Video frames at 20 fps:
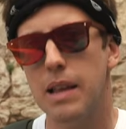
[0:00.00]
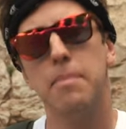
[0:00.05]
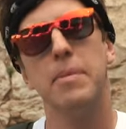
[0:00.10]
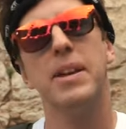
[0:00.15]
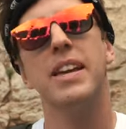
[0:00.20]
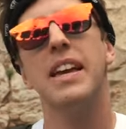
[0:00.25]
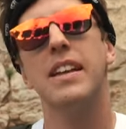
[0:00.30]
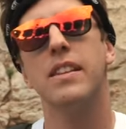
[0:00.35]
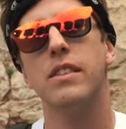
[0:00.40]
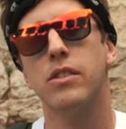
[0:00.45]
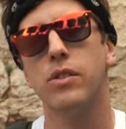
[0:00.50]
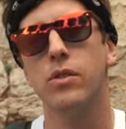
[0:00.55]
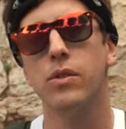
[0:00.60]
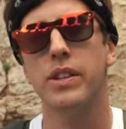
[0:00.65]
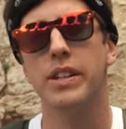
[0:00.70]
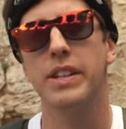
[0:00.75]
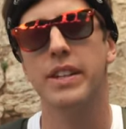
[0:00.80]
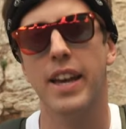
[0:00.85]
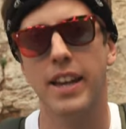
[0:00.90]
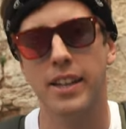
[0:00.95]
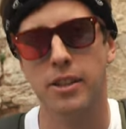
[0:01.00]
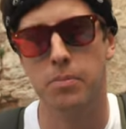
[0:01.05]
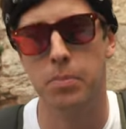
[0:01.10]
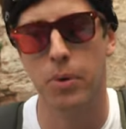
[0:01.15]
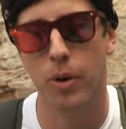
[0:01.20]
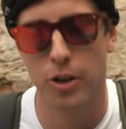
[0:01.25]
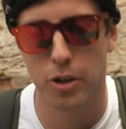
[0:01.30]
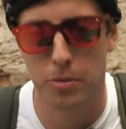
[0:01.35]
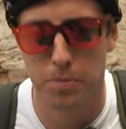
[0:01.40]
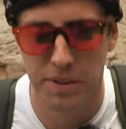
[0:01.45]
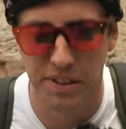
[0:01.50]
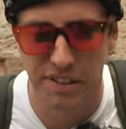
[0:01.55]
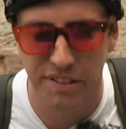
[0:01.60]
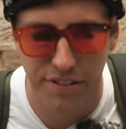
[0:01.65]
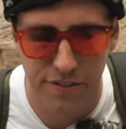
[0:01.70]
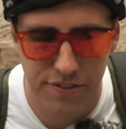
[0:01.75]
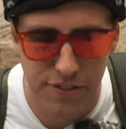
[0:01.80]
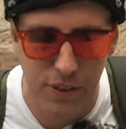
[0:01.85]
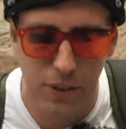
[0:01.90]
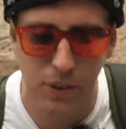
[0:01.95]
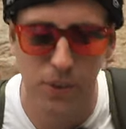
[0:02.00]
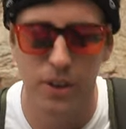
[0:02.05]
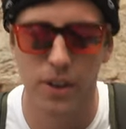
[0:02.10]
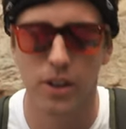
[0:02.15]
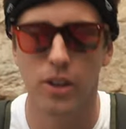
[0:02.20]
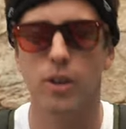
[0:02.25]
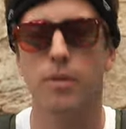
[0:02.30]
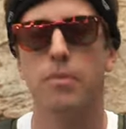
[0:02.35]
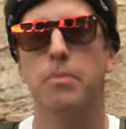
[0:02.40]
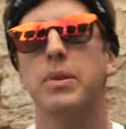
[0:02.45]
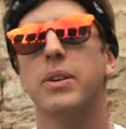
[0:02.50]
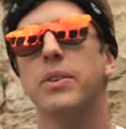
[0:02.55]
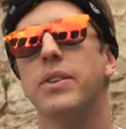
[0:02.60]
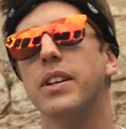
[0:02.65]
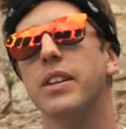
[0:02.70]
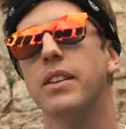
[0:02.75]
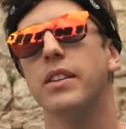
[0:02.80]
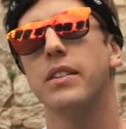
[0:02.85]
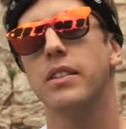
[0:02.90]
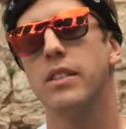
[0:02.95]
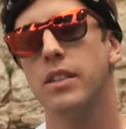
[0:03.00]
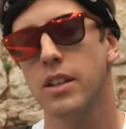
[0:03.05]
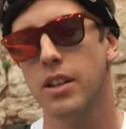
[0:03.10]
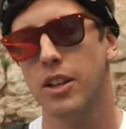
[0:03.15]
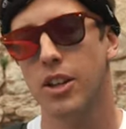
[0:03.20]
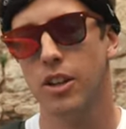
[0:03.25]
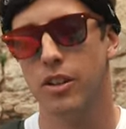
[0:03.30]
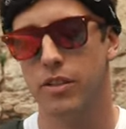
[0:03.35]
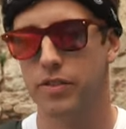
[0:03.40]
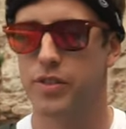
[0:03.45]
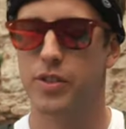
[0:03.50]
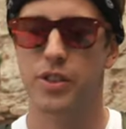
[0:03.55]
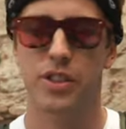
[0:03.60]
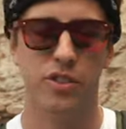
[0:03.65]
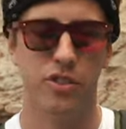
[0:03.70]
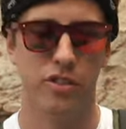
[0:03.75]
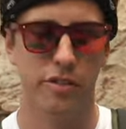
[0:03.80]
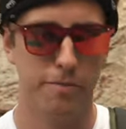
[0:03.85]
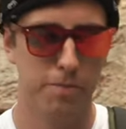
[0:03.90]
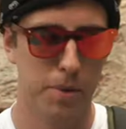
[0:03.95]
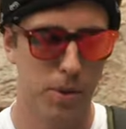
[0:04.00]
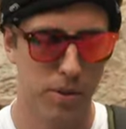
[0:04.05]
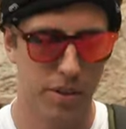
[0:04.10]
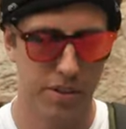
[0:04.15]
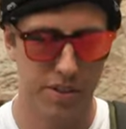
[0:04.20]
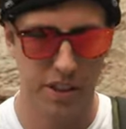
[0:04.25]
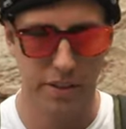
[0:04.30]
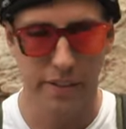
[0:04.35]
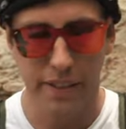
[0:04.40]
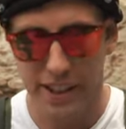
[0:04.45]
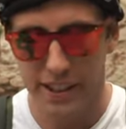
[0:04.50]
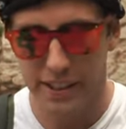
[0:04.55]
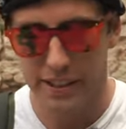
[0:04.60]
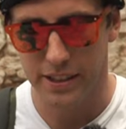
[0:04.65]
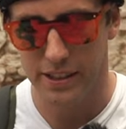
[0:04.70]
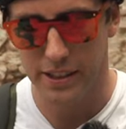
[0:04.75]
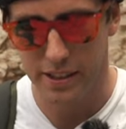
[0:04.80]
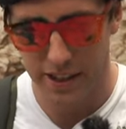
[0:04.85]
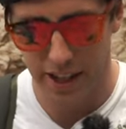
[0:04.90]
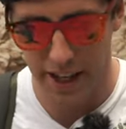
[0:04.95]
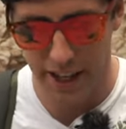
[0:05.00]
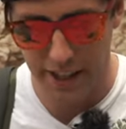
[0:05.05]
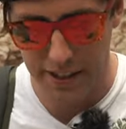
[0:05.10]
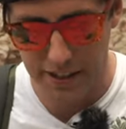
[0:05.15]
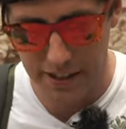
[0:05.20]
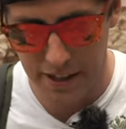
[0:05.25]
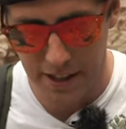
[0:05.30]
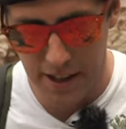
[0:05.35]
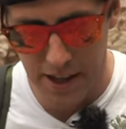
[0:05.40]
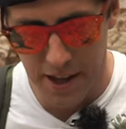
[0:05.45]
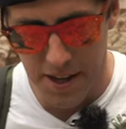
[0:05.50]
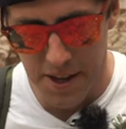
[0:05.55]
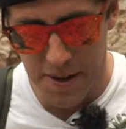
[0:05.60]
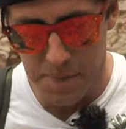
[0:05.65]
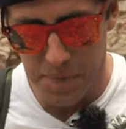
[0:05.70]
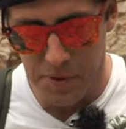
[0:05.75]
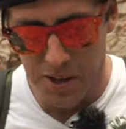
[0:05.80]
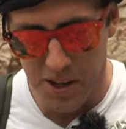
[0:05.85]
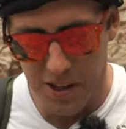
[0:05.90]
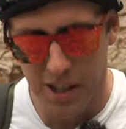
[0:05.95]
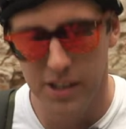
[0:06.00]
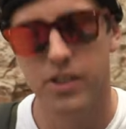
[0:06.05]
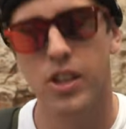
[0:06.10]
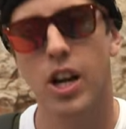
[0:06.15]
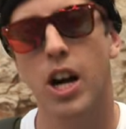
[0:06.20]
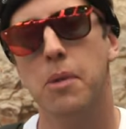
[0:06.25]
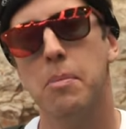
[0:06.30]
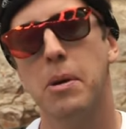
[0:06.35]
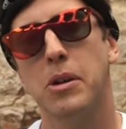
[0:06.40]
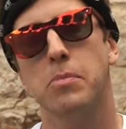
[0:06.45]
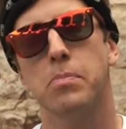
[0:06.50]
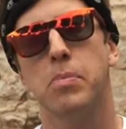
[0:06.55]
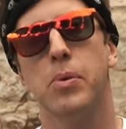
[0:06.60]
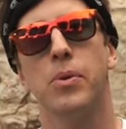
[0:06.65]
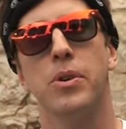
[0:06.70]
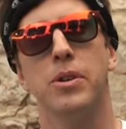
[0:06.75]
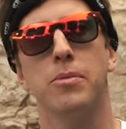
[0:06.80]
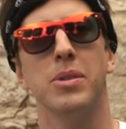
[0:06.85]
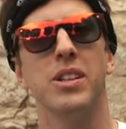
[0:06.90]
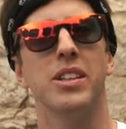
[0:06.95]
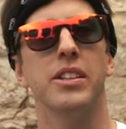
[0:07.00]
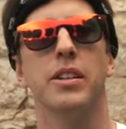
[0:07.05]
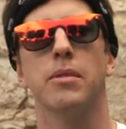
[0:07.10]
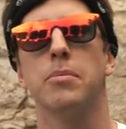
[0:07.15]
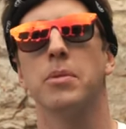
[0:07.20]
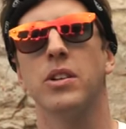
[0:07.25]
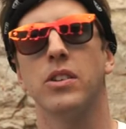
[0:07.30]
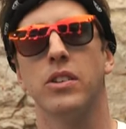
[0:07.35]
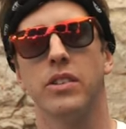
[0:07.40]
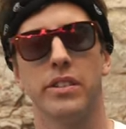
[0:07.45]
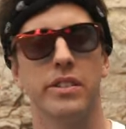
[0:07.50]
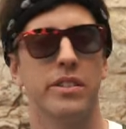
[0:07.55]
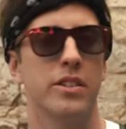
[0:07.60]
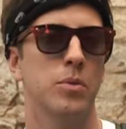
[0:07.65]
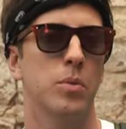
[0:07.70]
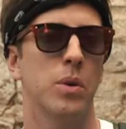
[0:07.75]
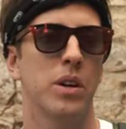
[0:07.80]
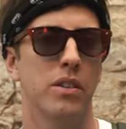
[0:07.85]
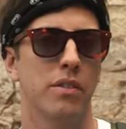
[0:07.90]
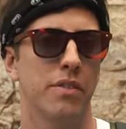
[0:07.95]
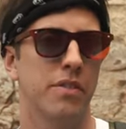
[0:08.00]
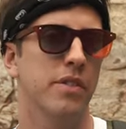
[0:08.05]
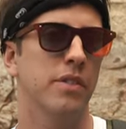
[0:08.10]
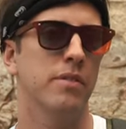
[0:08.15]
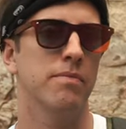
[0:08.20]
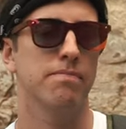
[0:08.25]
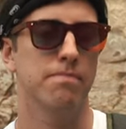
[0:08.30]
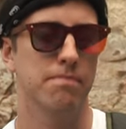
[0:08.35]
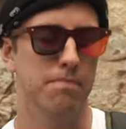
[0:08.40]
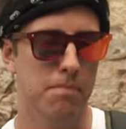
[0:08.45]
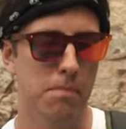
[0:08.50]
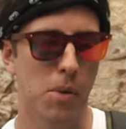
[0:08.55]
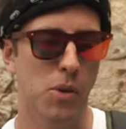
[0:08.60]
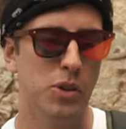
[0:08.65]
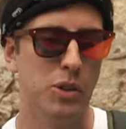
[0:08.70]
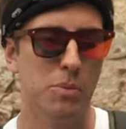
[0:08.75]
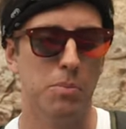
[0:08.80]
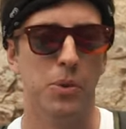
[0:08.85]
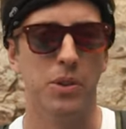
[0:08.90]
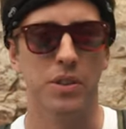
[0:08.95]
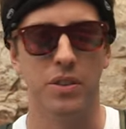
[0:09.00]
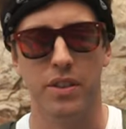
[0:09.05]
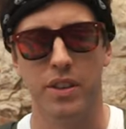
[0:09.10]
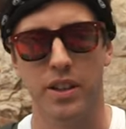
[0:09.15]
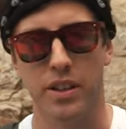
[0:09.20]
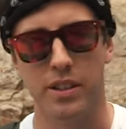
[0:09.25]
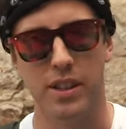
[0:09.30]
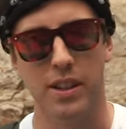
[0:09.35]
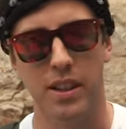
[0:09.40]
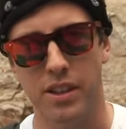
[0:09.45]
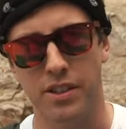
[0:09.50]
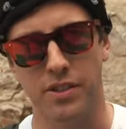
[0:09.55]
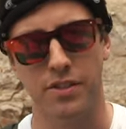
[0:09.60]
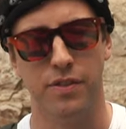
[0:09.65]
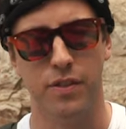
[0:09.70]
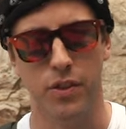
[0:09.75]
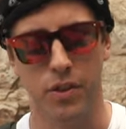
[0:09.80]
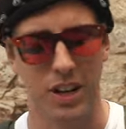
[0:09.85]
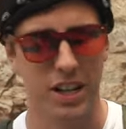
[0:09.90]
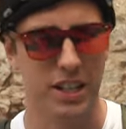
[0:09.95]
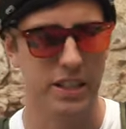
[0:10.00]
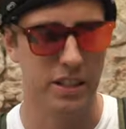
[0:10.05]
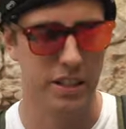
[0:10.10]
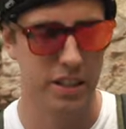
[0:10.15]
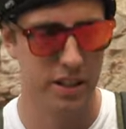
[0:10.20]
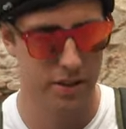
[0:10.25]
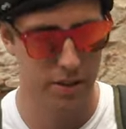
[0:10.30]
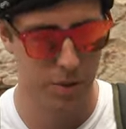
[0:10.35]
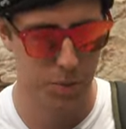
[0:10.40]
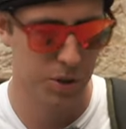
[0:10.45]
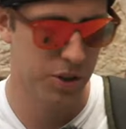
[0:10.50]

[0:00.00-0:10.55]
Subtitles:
Let me get to the next point before comparing the footage of both devices. And let's talk about portability, because this is one of the most important things, at least for us here at